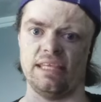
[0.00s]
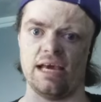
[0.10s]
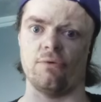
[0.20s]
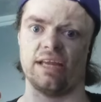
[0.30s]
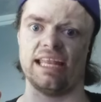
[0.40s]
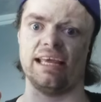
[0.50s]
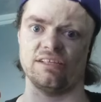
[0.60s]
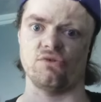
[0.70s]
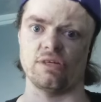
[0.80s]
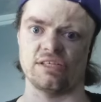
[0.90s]
yeah, we're
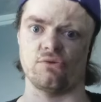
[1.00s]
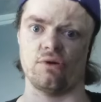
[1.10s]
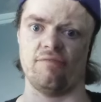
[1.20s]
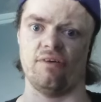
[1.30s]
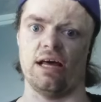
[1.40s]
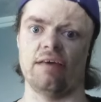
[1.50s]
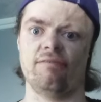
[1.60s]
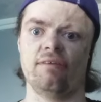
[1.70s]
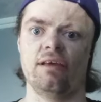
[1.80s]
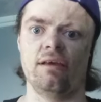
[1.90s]
getting a Toy Story
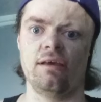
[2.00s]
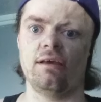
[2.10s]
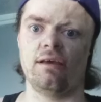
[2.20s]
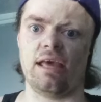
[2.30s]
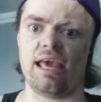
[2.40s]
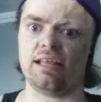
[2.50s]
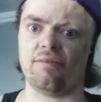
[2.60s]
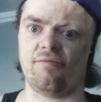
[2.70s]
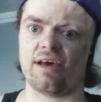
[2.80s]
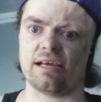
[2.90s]
5,
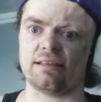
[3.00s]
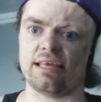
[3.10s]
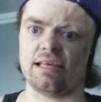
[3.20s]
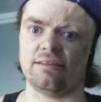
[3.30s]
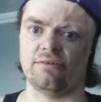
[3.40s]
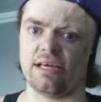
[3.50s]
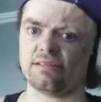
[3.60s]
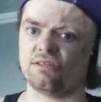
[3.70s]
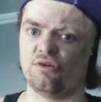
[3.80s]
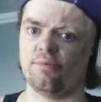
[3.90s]
and the fact that their
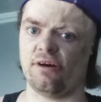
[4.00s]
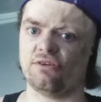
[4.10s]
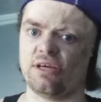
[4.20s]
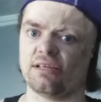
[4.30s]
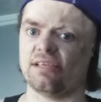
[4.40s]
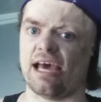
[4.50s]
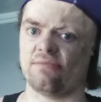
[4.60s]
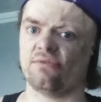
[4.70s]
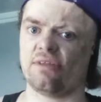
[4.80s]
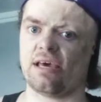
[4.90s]
next two projects
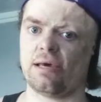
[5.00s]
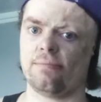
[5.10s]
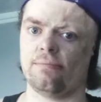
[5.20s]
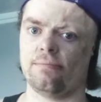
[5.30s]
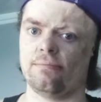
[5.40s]
after that